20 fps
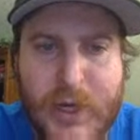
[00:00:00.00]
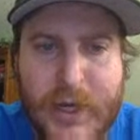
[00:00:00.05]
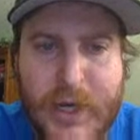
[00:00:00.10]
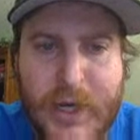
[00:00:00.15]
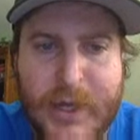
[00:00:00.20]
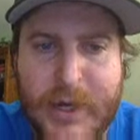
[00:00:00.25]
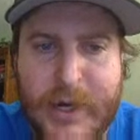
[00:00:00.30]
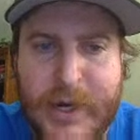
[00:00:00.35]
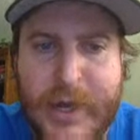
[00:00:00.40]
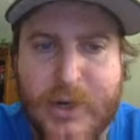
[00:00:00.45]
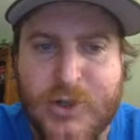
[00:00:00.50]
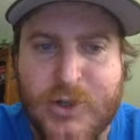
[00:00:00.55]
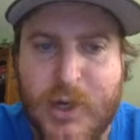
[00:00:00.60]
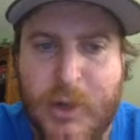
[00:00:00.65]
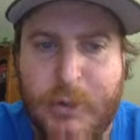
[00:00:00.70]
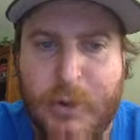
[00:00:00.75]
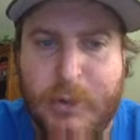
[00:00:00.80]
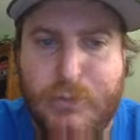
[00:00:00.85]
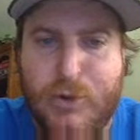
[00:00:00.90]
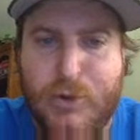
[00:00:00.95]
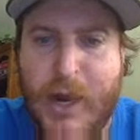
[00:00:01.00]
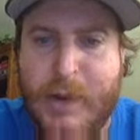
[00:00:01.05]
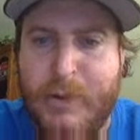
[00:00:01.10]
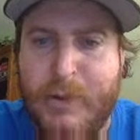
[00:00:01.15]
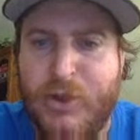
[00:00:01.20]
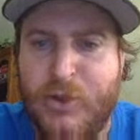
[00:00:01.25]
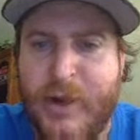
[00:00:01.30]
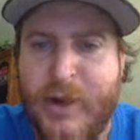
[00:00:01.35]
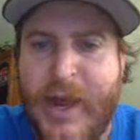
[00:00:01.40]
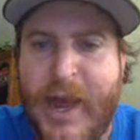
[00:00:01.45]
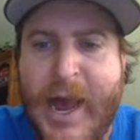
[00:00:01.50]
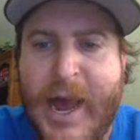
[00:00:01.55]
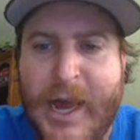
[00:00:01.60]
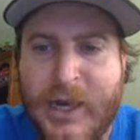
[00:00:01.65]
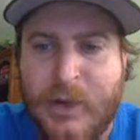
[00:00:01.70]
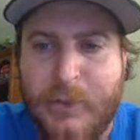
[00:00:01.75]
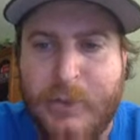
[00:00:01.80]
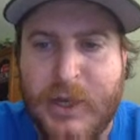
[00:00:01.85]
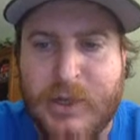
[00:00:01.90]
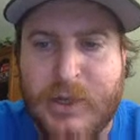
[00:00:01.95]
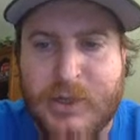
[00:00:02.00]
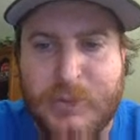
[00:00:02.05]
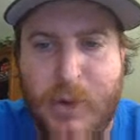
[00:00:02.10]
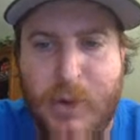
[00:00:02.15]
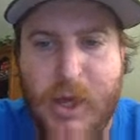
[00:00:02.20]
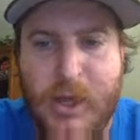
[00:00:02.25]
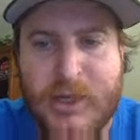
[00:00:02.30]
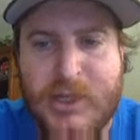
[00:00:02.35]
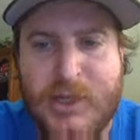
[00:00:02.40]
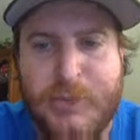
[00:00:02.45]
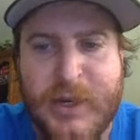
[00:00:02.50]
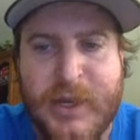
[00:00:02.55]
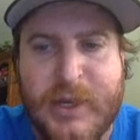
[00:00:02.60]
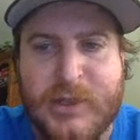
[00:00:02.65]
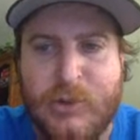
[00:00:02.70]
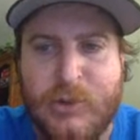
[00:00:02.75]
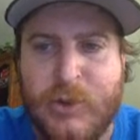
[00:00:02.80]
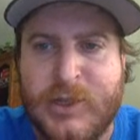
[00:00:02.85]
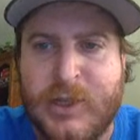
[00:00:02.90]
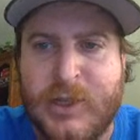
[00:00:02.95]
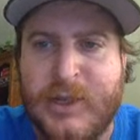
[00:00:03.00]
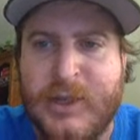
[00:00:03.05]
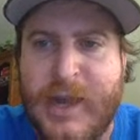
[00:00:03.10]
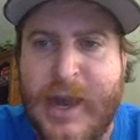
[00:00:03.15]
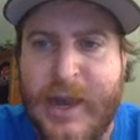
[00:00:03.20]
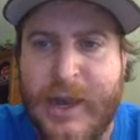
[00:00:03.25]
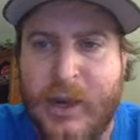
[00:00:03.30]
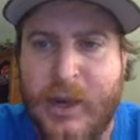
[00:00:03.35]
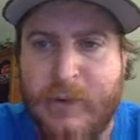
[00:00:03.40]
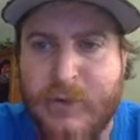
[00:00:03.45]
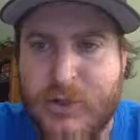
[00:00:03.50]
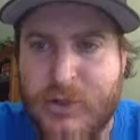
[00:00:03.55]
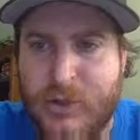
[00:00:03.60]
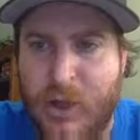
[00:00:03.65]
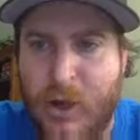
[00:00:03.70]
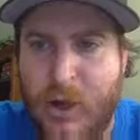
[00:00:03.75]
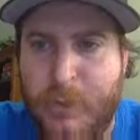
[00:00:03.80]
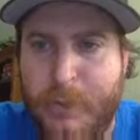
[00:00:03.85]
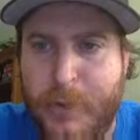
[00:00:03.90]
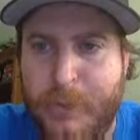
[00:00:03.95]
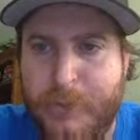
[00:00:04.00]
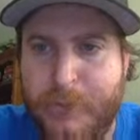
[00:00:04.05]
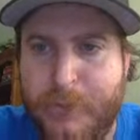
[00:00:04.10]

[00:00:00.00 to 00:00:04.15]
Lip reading: and then h double prime of 3 had to be the smallest because it was a negative slope.